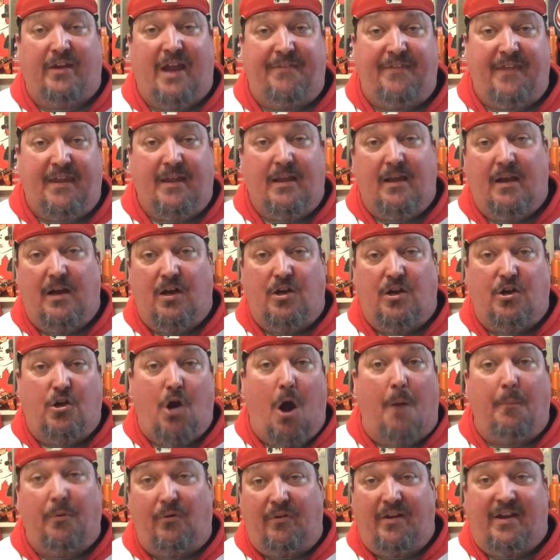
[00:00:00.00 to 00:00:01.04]
You have the
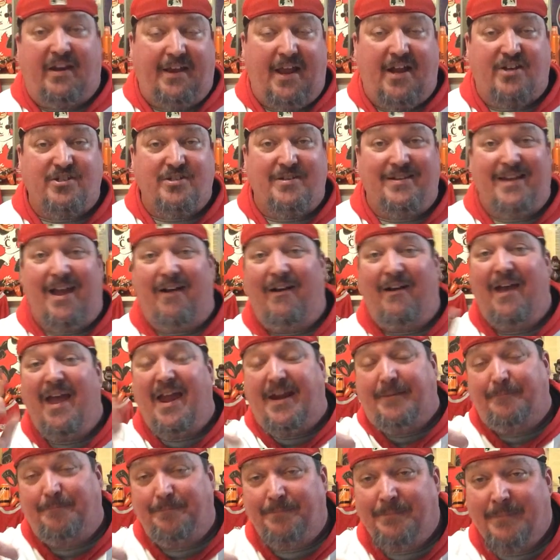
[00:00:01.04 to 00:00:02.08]
Cumberland connection. Now, hey,
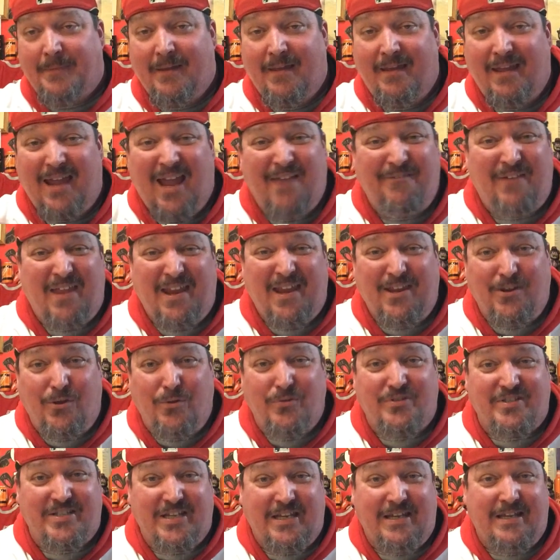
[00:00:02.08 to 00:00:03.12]
if any
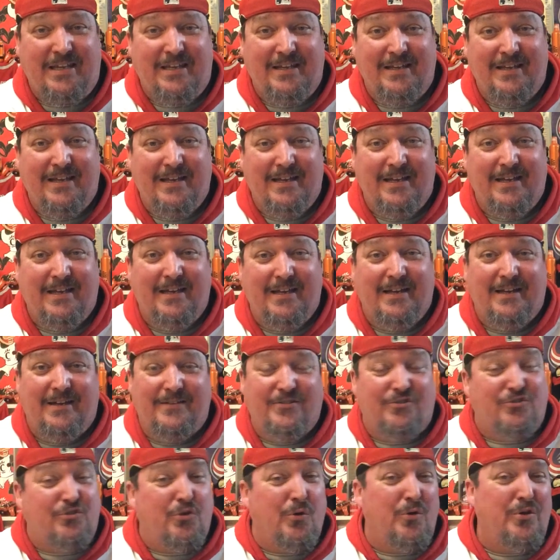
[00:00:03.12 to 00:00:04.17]
UC
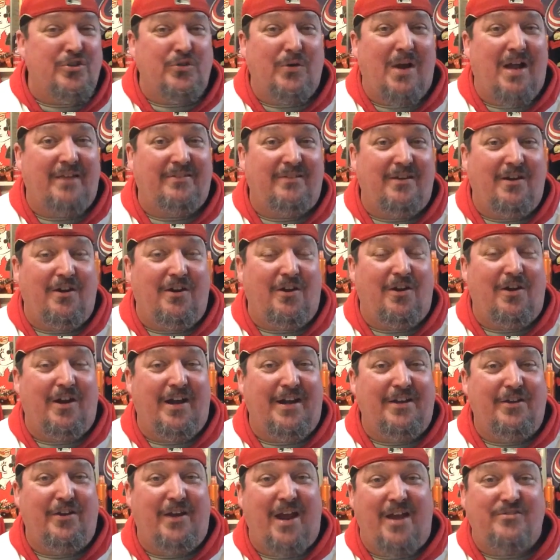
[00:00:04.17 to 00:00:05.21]
students are out there
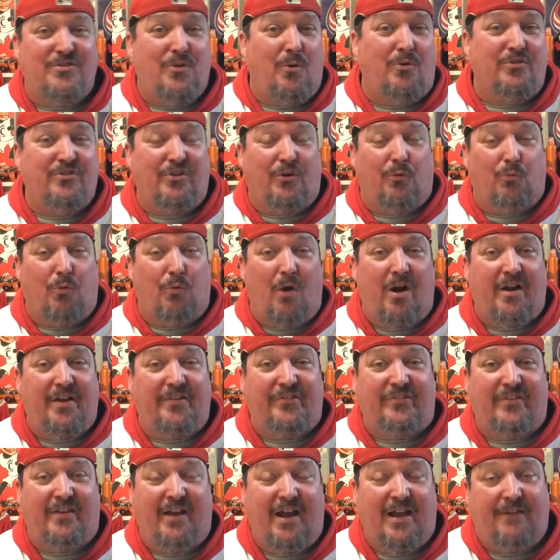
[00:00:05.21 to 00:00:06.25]
and you guys are going to the
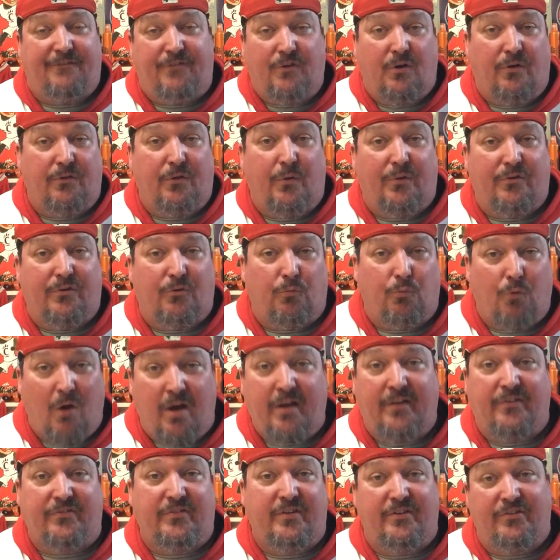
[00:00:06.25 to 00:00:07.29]
Ruckus tonight, if you don't know what the
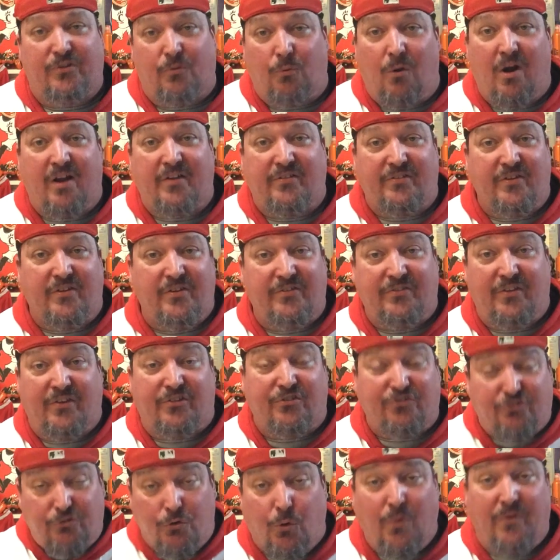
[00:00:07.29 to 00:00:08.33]
Ruckus is the
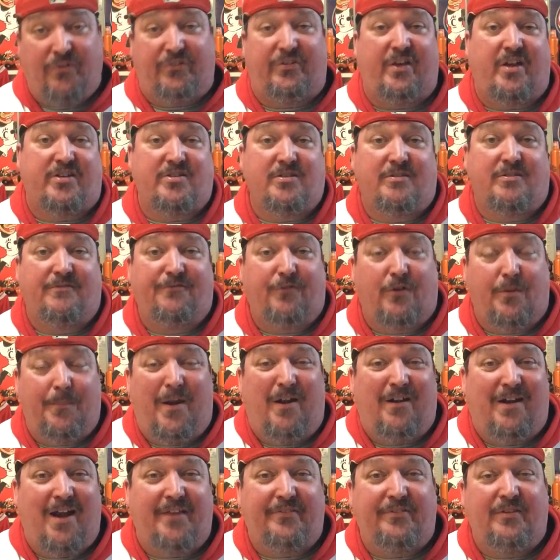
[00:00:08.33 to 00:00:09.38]
student section for the
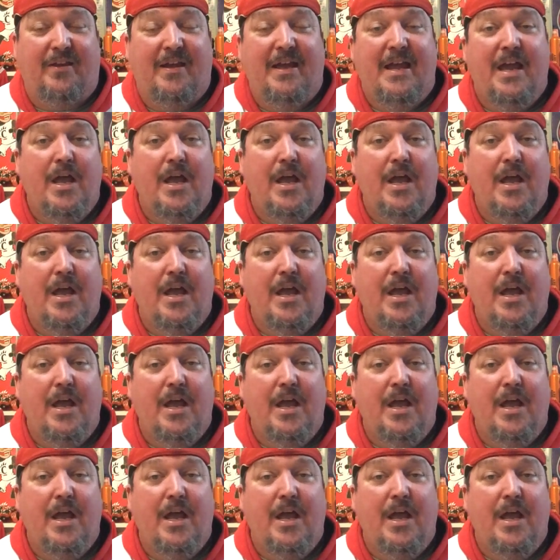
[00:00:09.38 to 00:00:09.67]
Bearcats.